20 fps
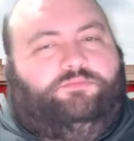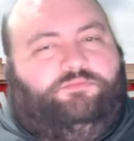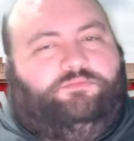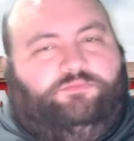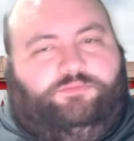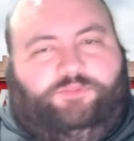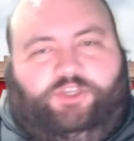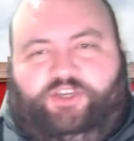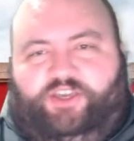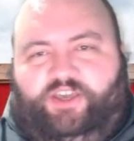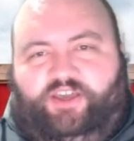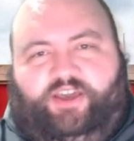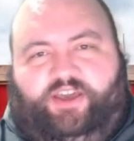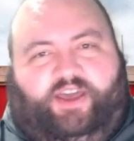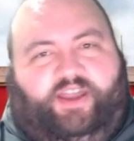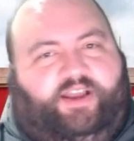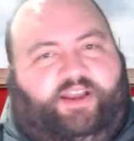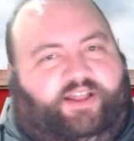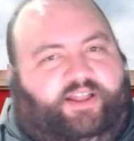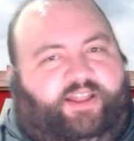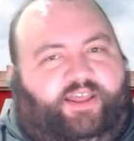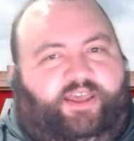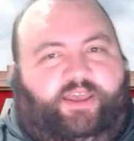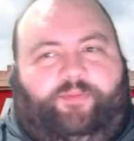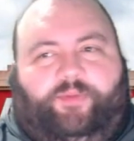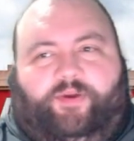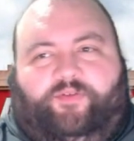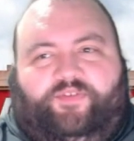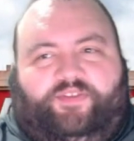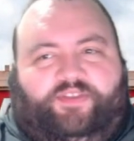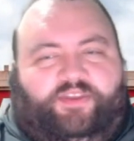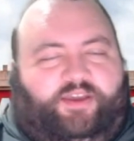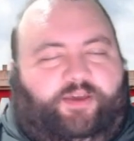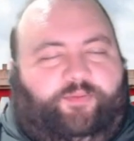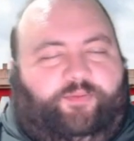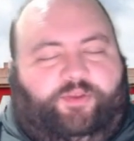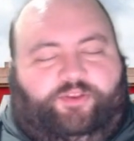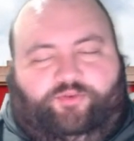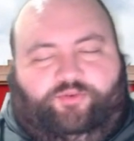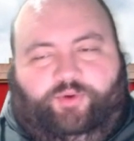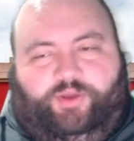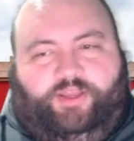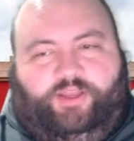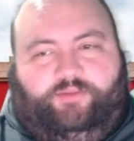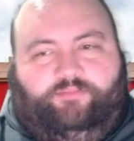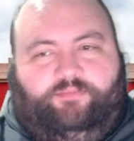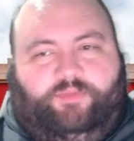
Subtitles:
you can kind of claim everything in between.